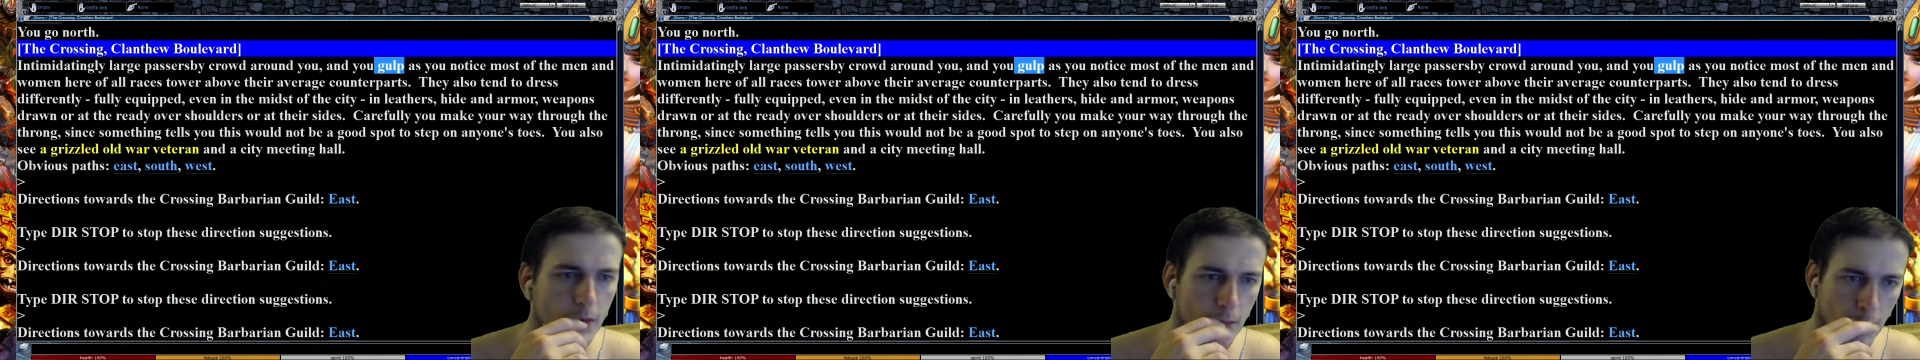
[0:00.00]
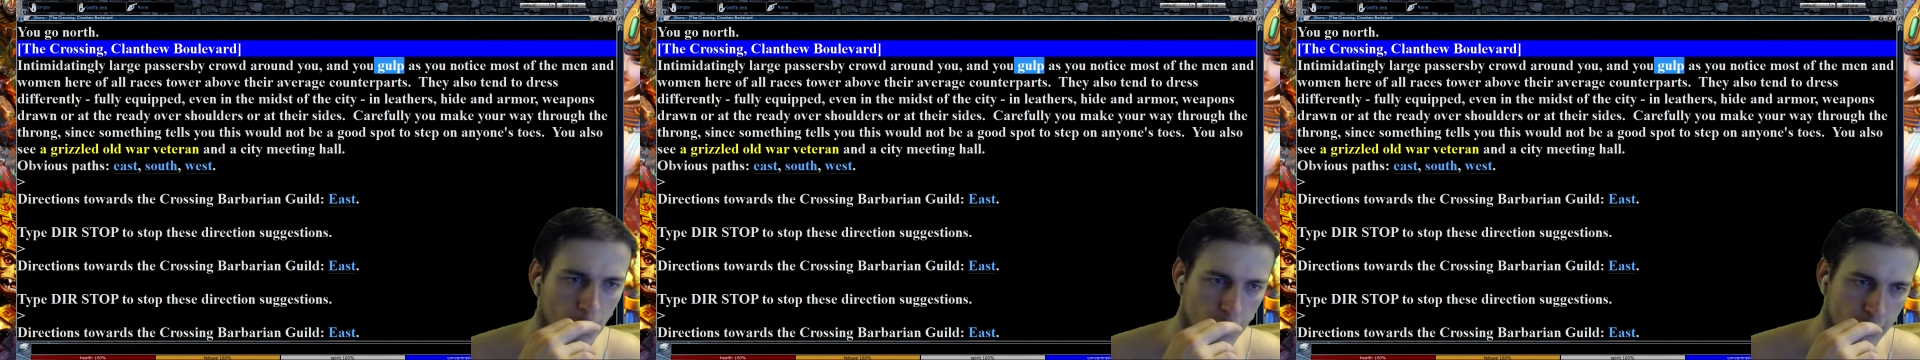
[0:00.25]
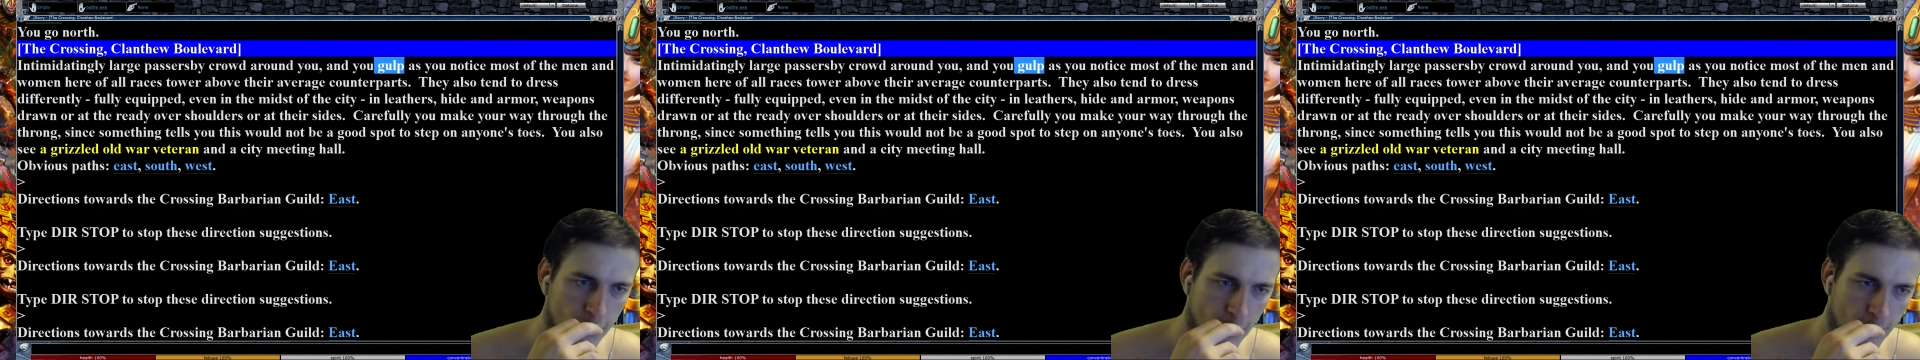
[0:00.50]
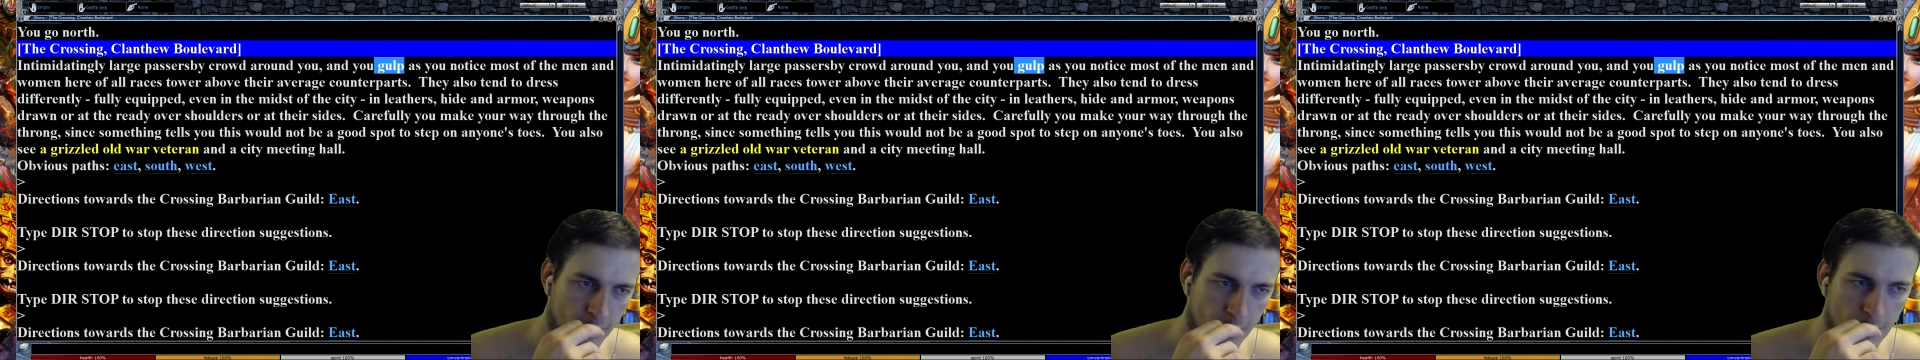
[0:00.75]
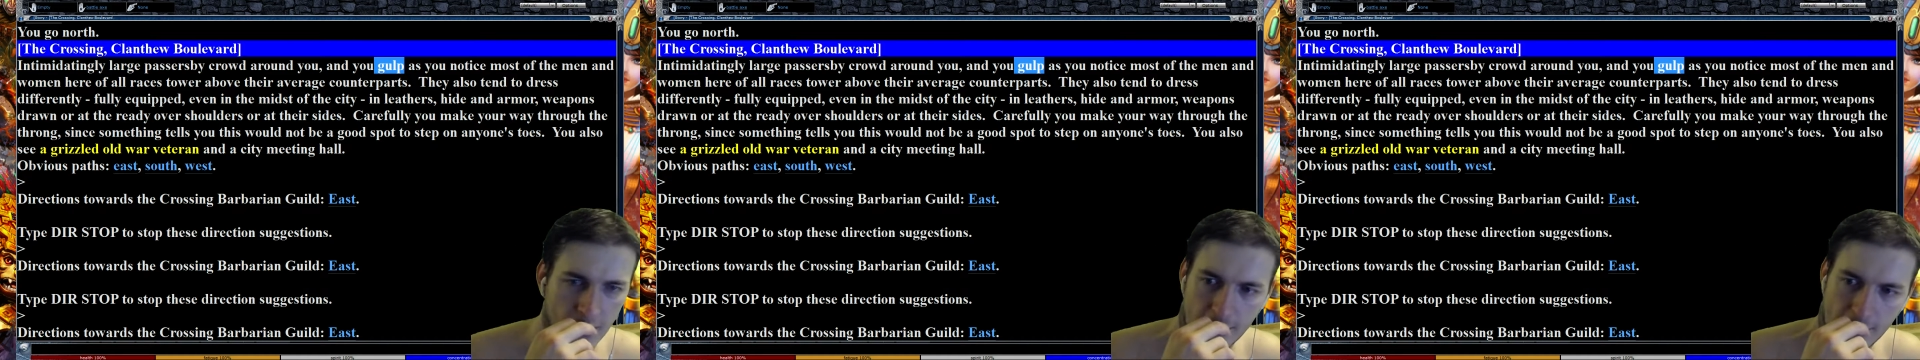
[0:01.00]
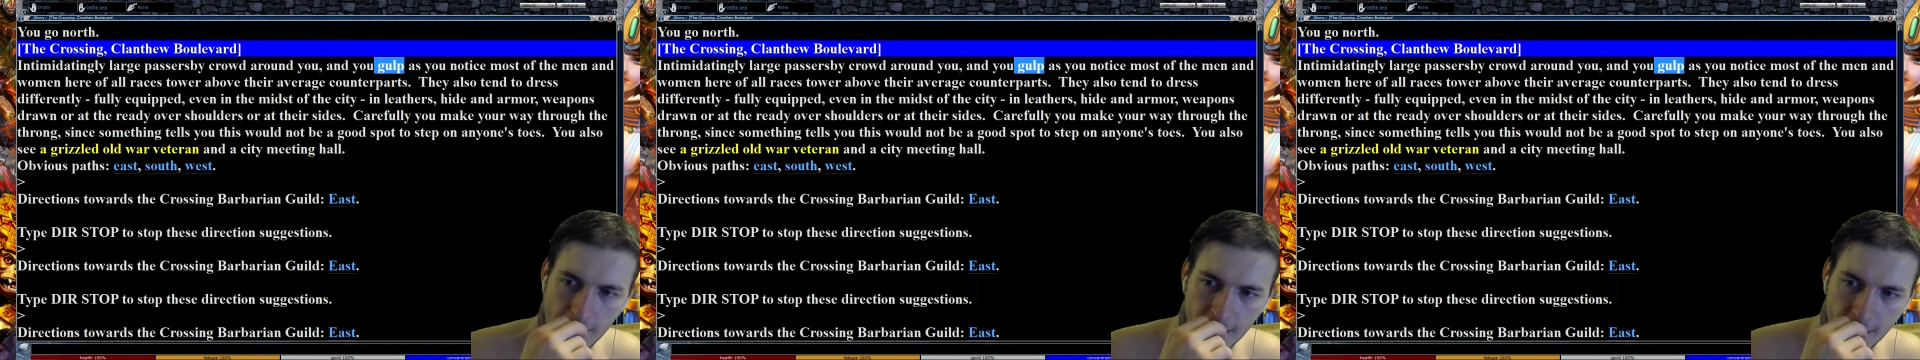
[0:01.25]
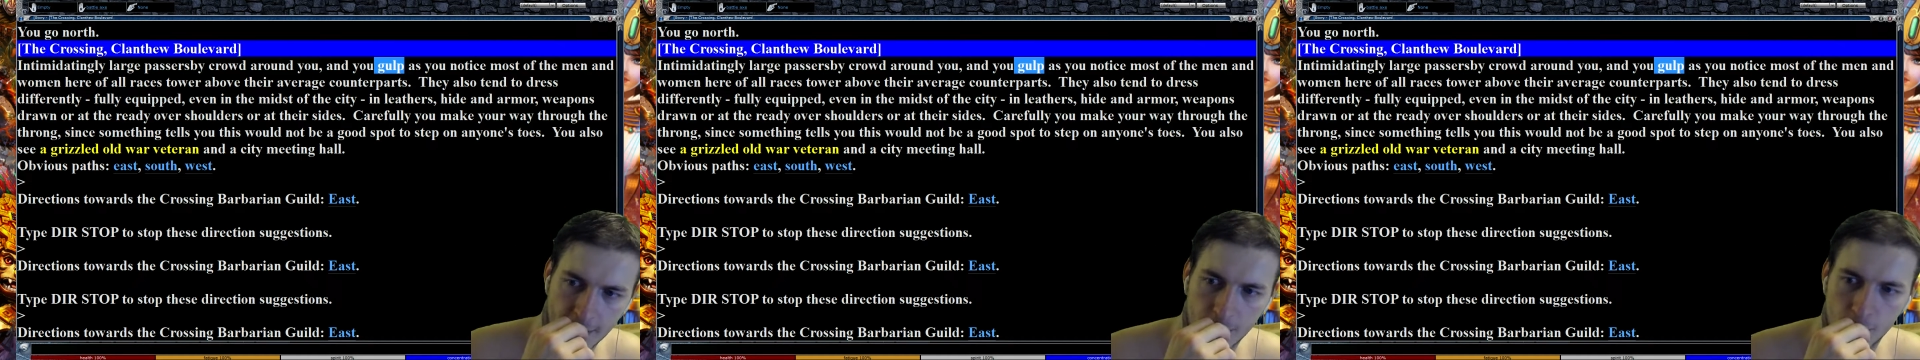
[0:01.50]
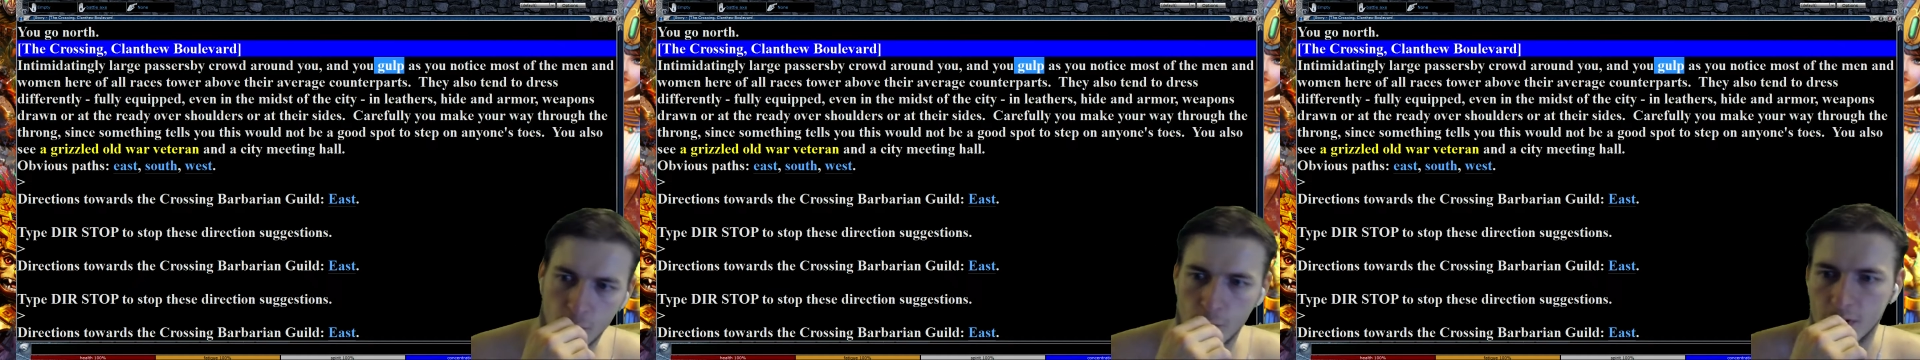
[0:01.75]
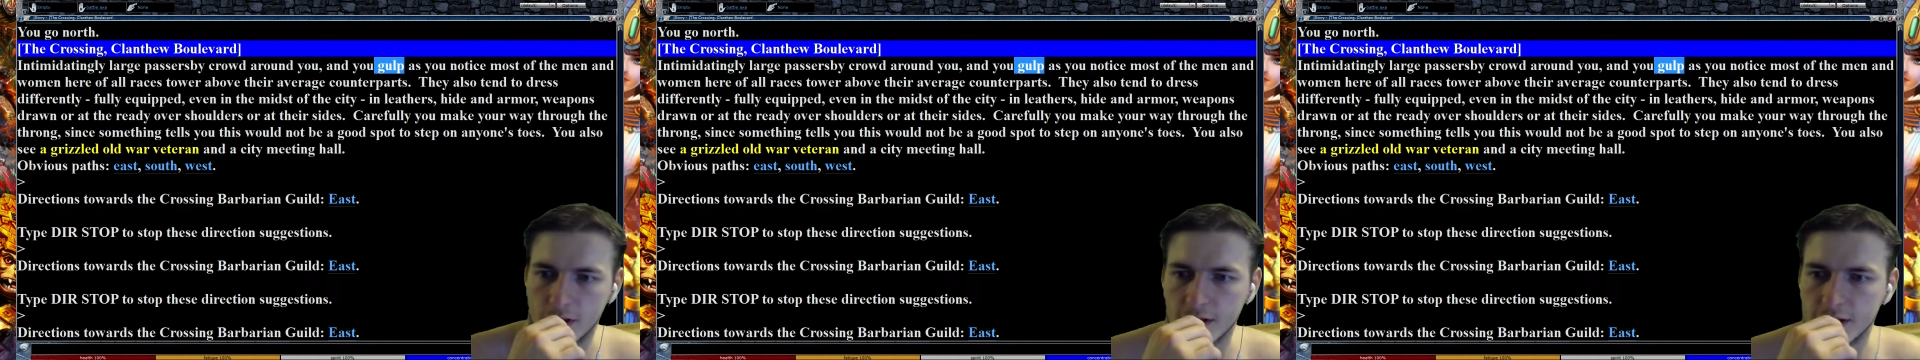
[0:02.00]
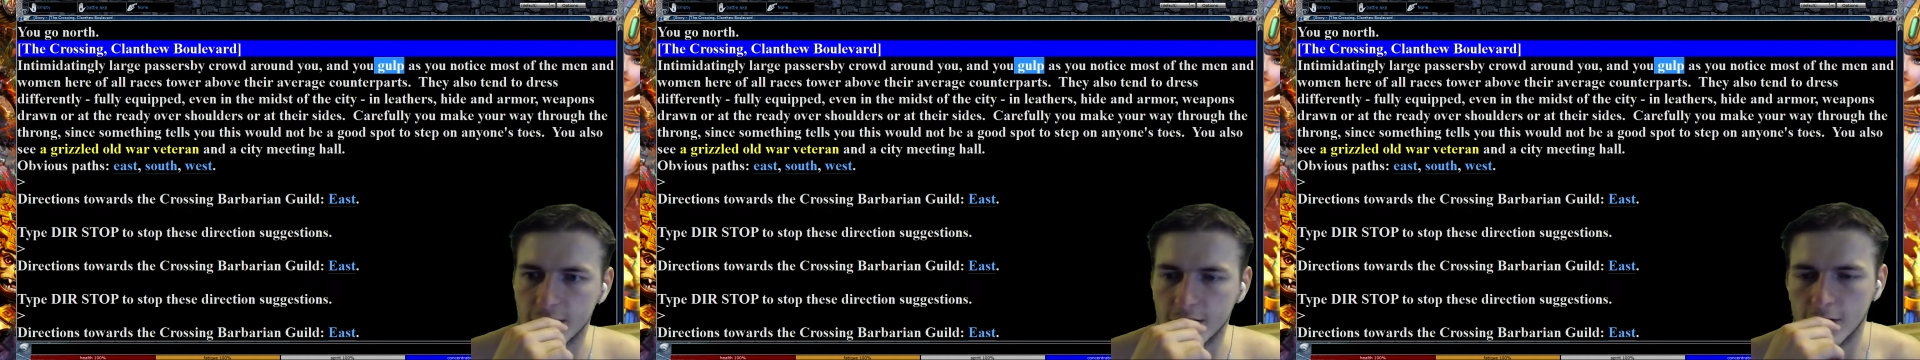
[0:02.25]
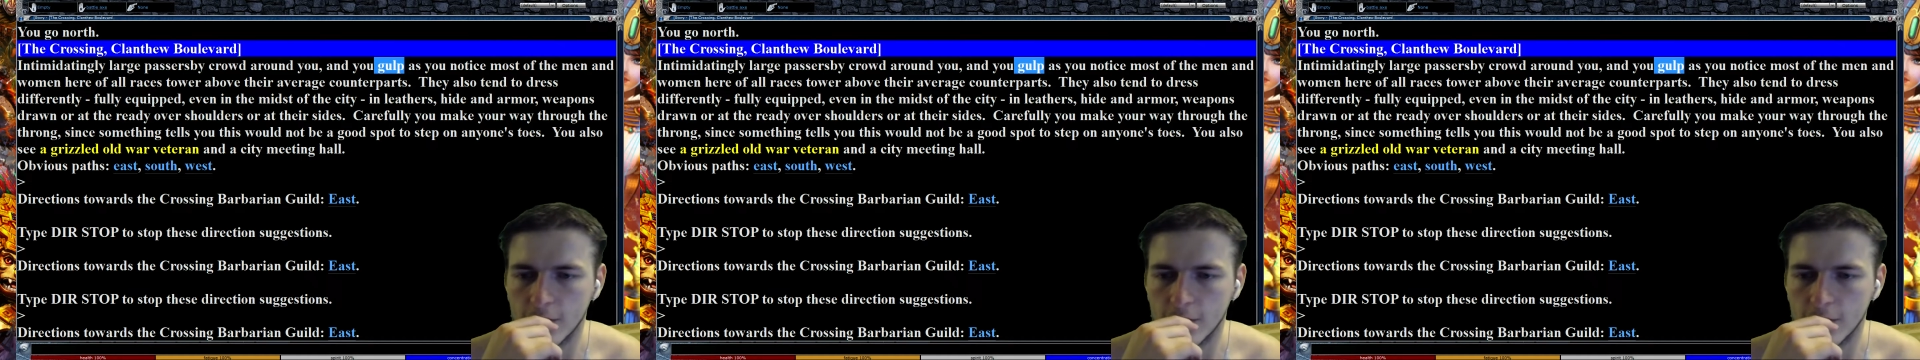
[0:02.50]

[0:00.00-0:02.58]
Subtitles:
most of the men and women here